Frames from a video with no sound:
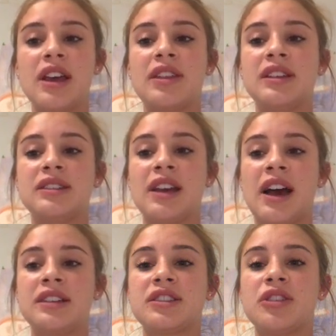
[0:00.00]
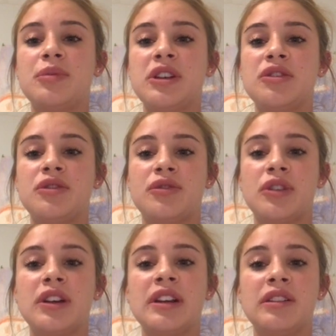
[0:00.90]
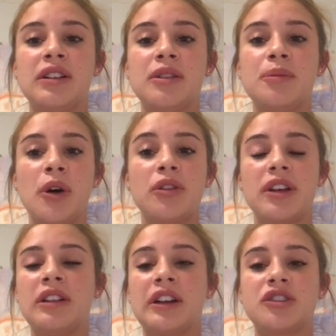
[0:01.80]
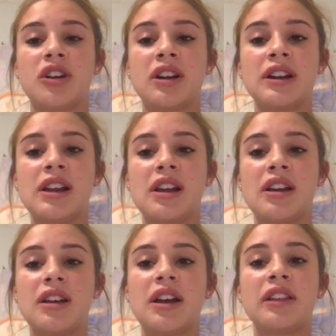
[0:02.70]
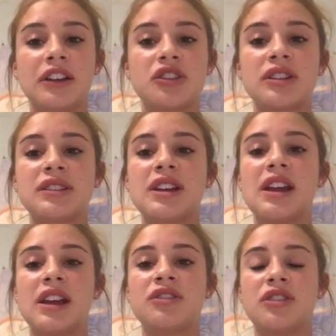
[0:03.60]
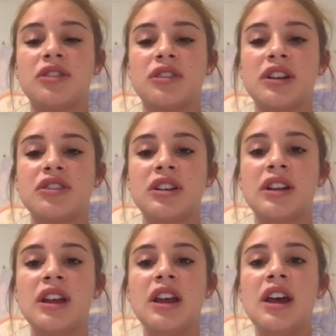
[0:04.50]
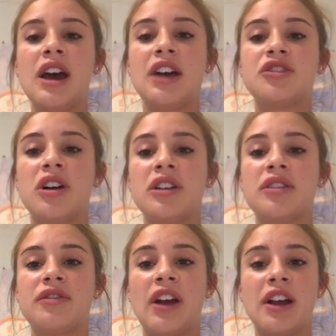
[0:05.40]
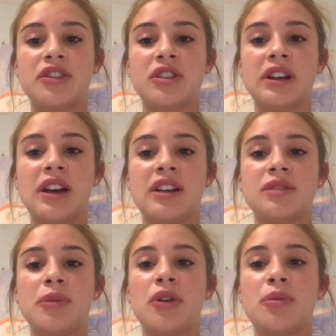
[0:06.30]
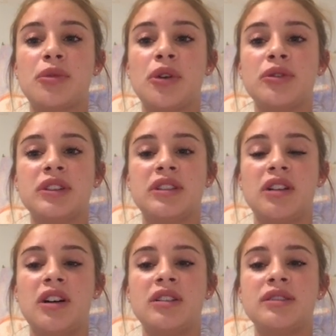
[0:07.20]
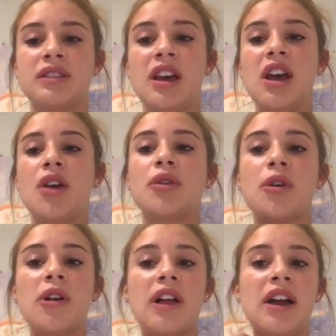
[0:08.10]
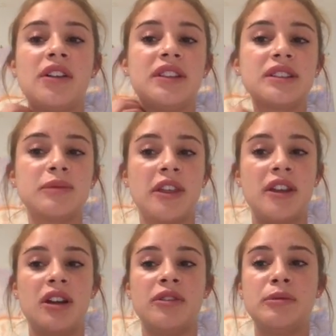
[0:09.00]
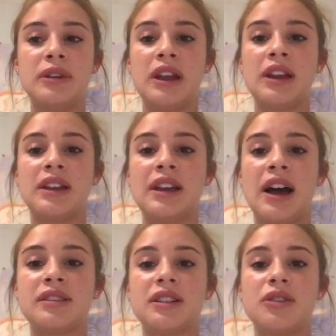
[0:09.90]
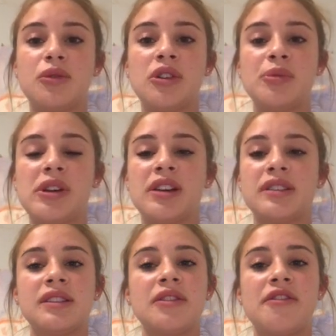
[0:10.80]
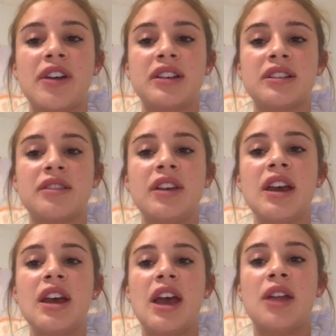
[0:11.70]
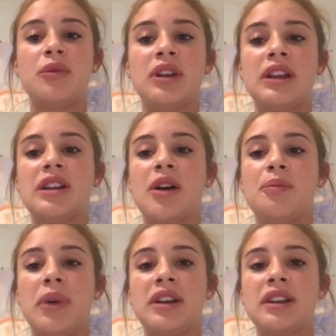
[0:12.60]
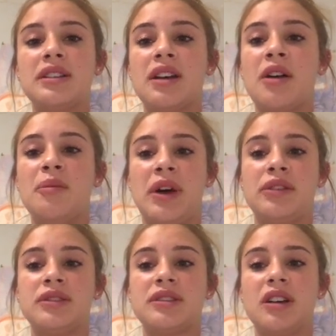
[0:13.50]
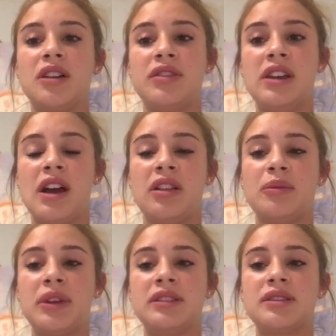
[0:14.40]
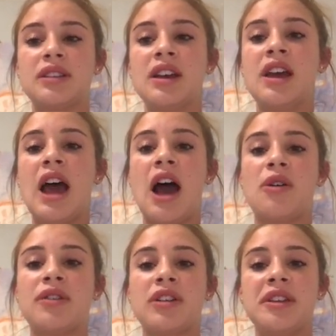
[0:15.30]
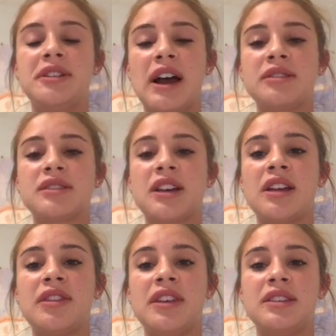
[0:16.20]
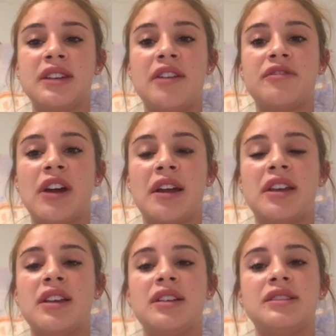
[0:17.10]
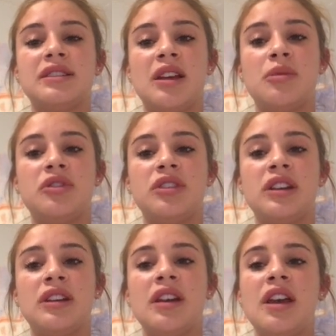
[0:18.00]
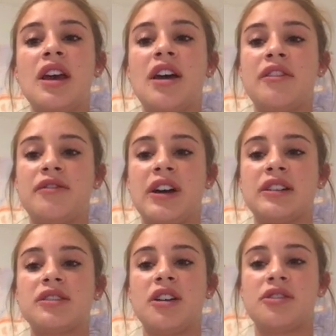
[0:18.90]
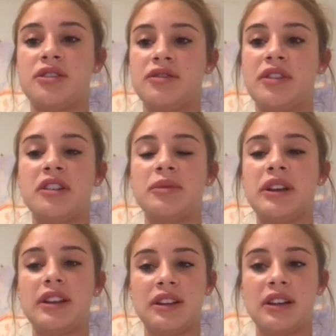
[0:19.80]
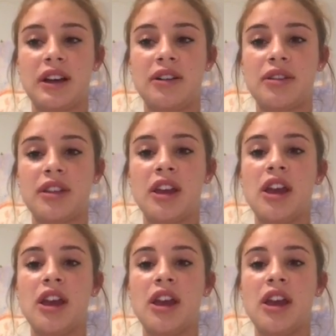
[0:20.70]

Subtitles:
This gas could be used for both electricity and generation. Hydraulic fracturing has both pros and cons. We rely on this method of obtaining gas and oil because it is effective, and we need abundant amounts of the elements. However, the downside is that fracking is damaging effects on our environment and health.